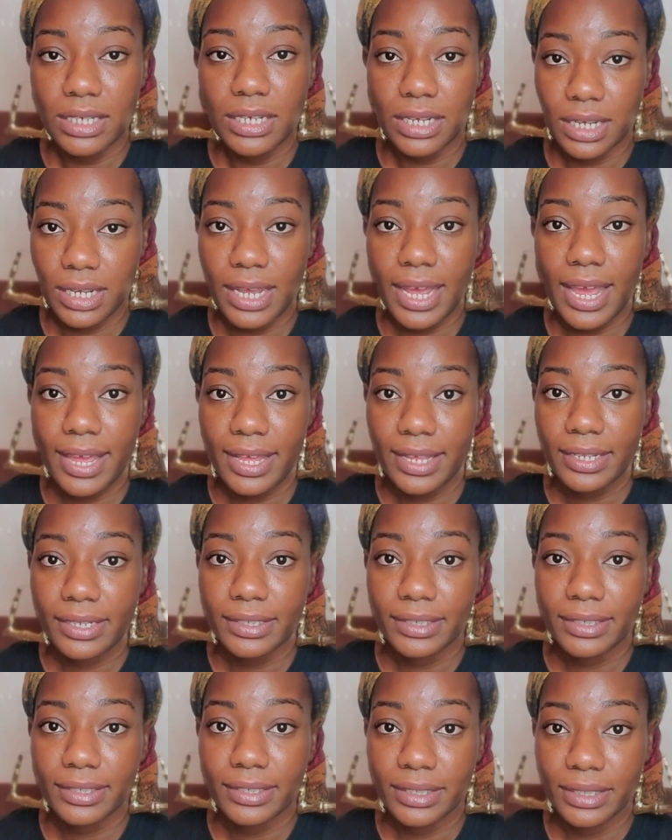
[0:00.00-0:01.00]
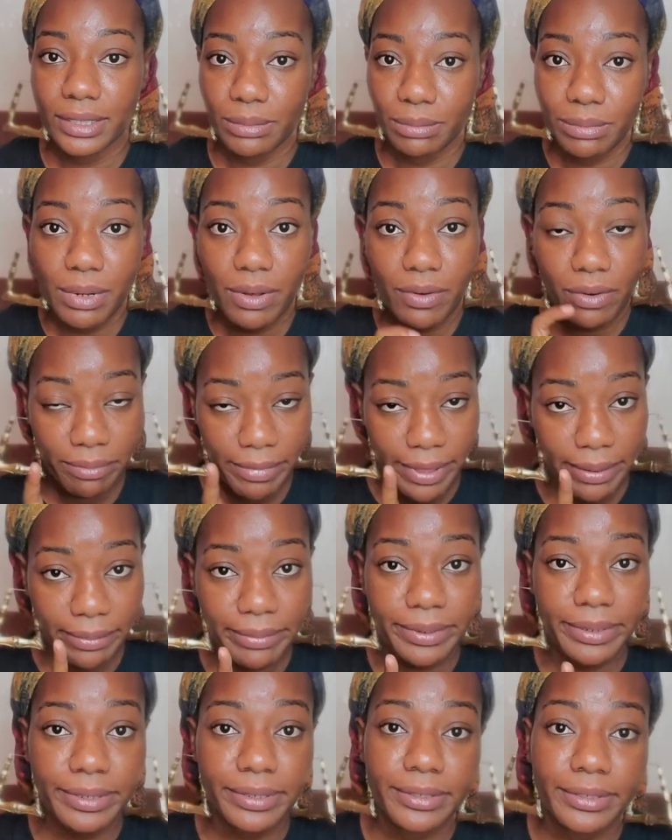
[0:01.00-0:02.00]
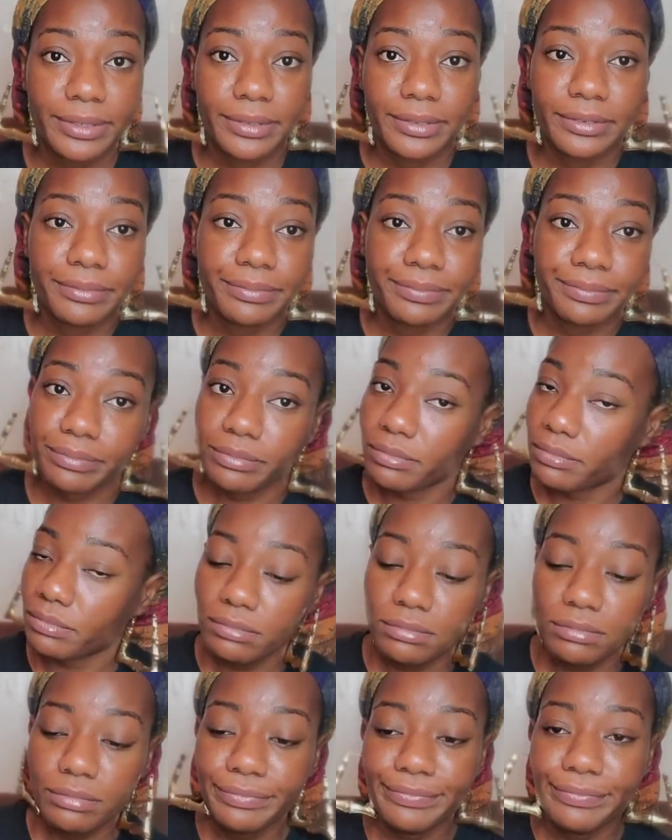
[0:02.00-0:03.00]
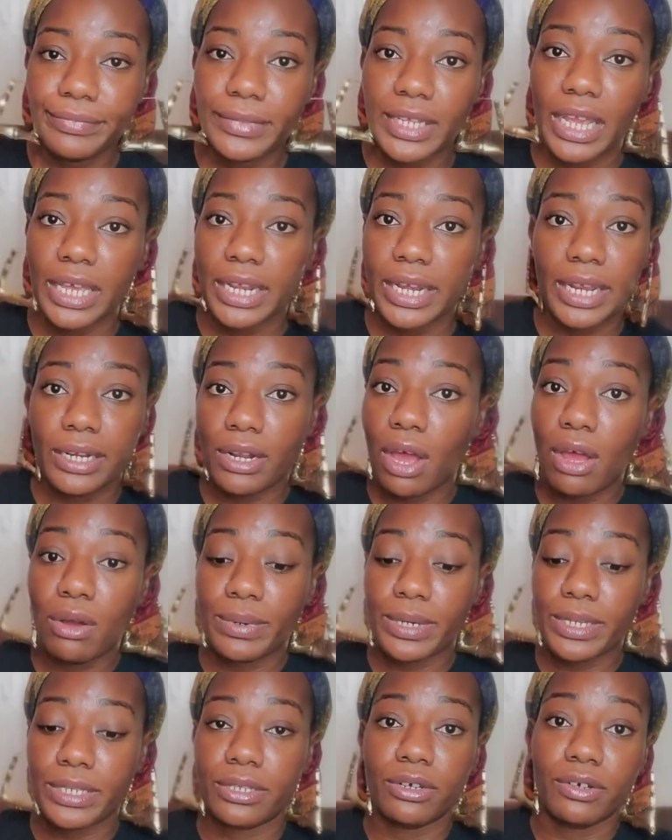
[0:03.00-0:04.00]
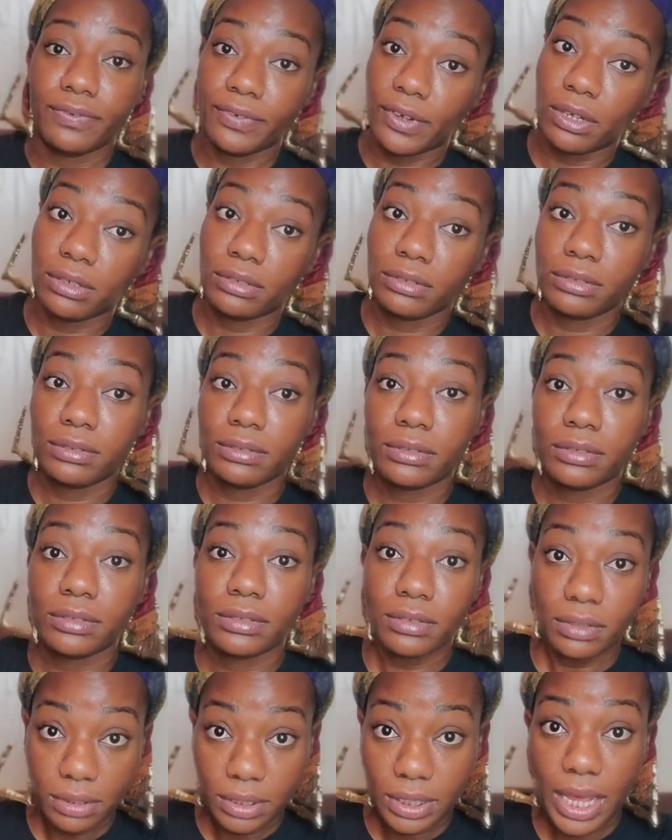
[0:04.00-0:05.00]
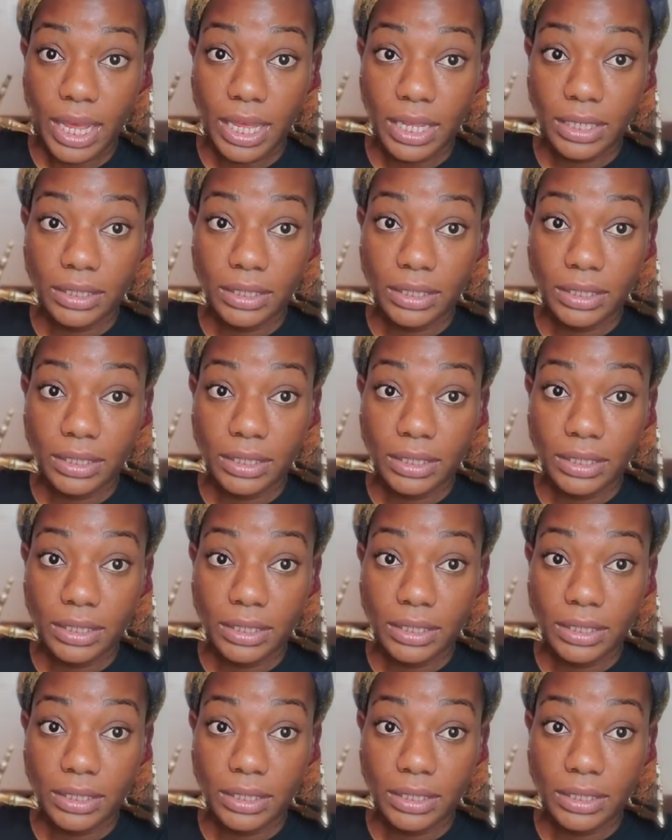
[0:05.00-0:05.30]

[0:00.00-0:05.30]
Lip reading: Okay? But remember, it ain't always your fault. Okay?